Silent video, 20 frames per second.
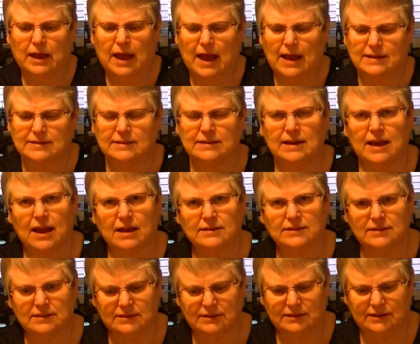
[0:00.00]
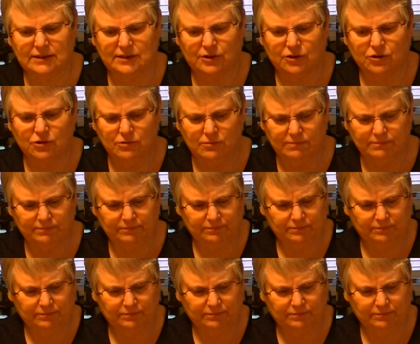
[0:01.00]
as an accent here,